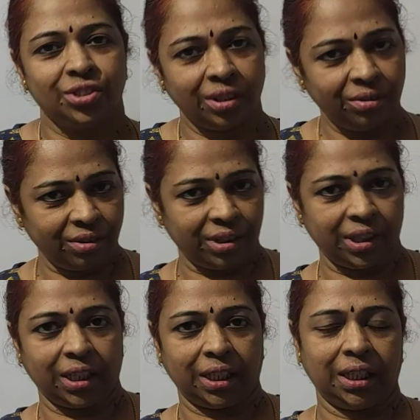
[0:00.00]

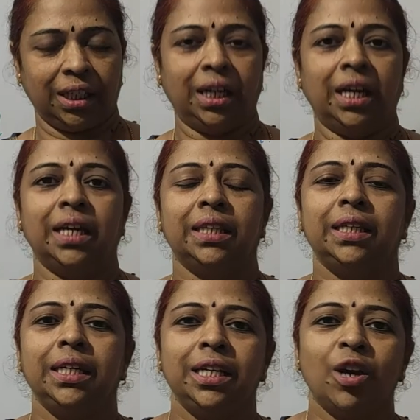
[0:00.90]
Generally,
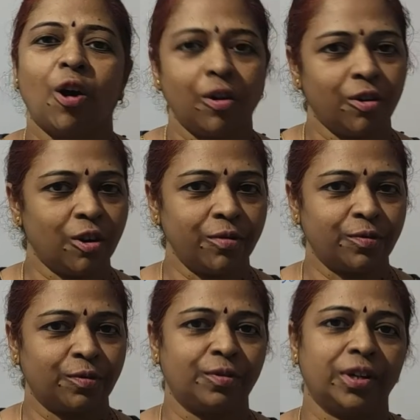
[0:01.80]
the order of
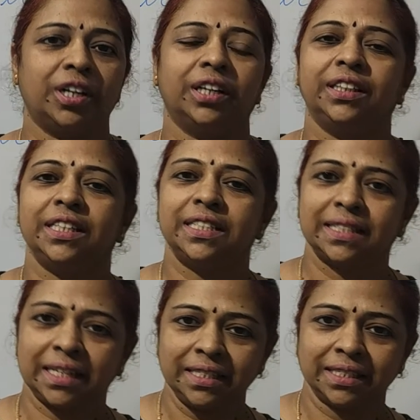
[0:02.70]
the
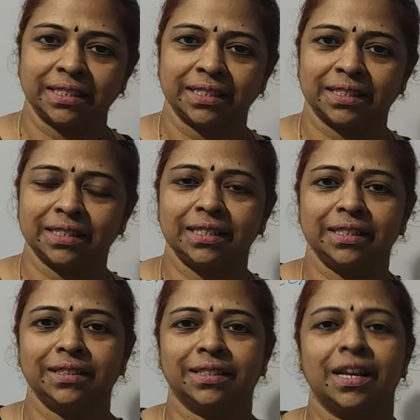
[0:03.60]
sentence
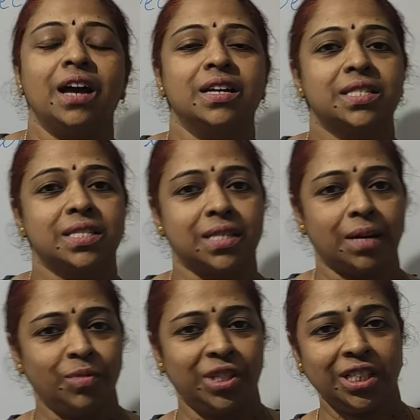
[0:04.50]
is
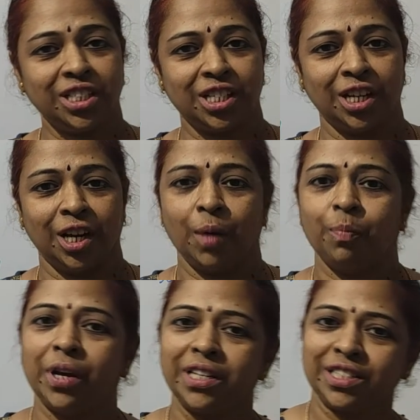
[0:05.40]
subject
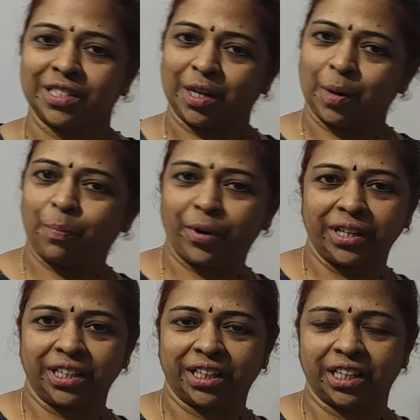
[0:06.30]
plus
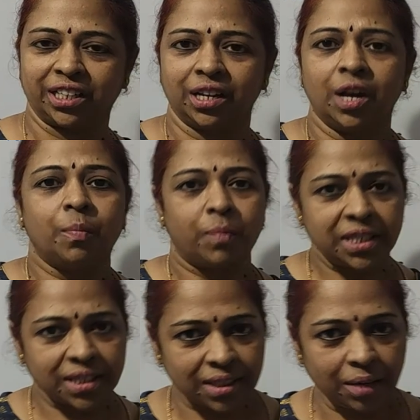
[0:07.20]
predicate.
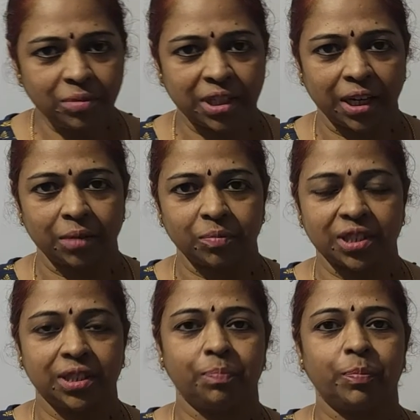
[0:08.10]
But
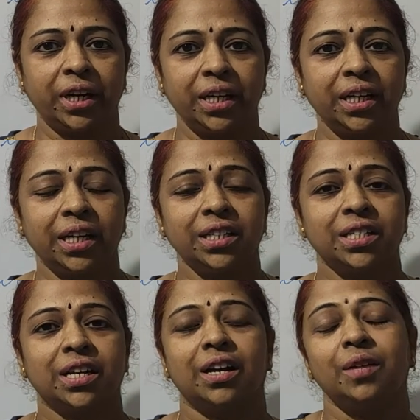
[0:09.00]
sometimes the
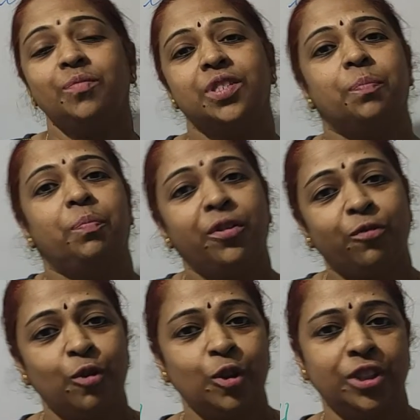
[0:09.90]
predicate comes
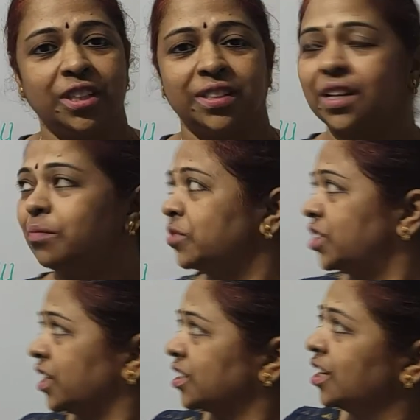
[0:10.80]
before the
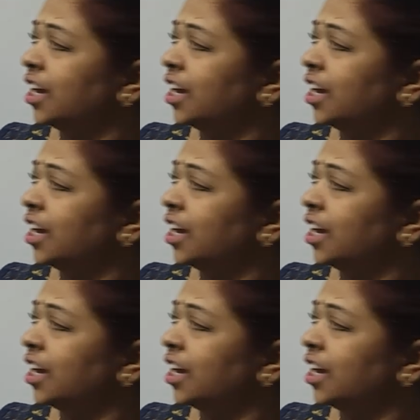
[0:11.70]
subject.